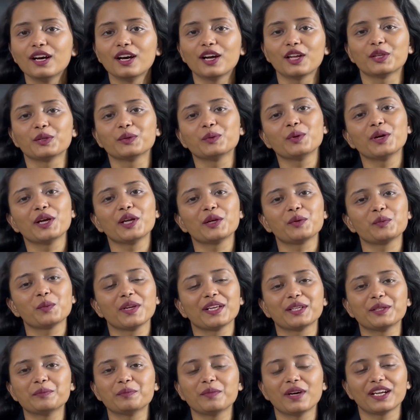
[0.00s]
Hello and
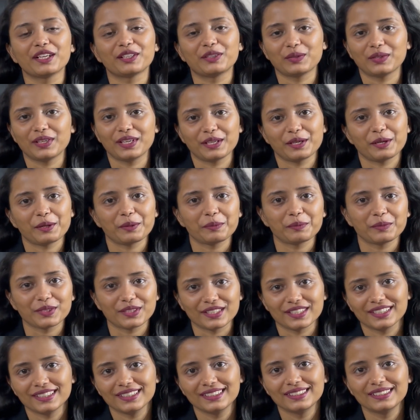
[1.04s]
welcome back to
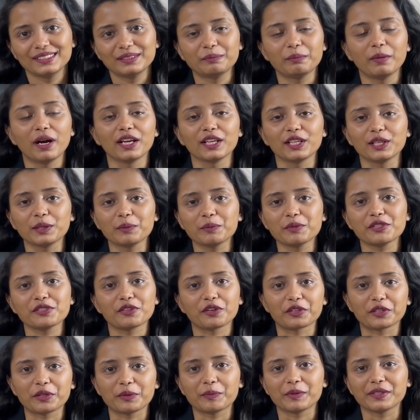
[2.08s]
Careermudhra. My name is
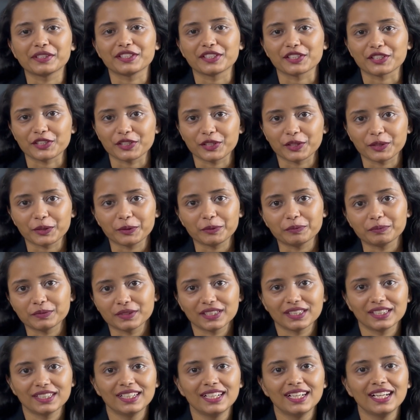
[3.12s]
Dr. Pratiksha
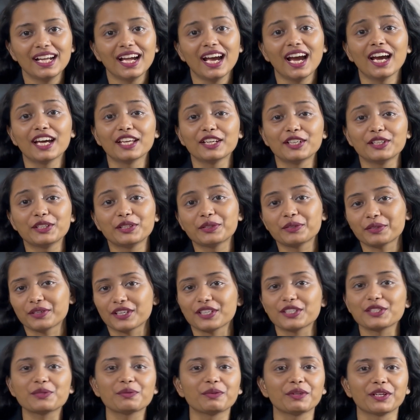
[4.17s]
Gupta, and in
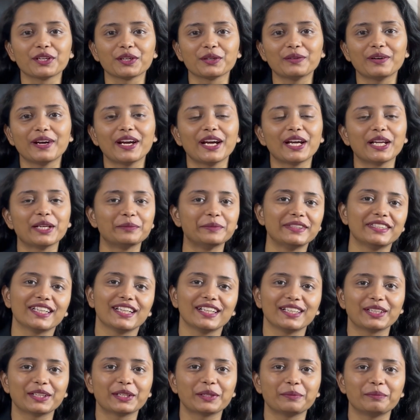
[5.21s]
today's video I'll be
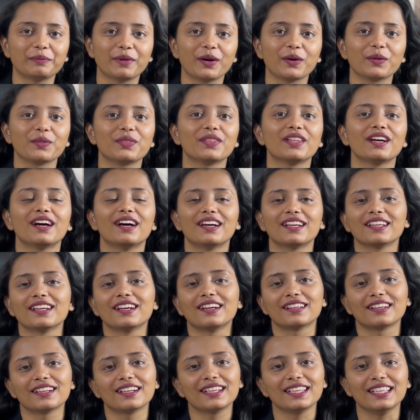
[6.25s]
telling about the
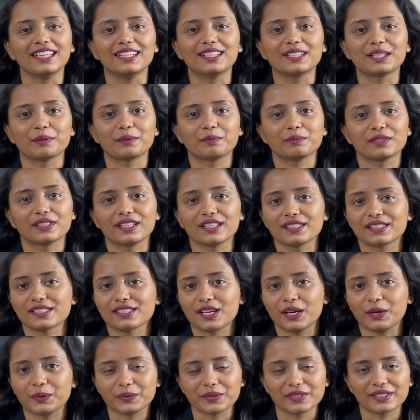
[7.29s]
Haryana NEET MDS
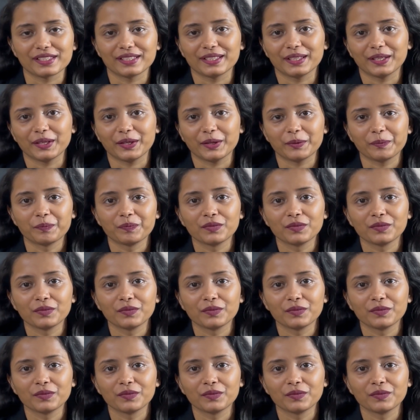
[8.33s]
Counselling.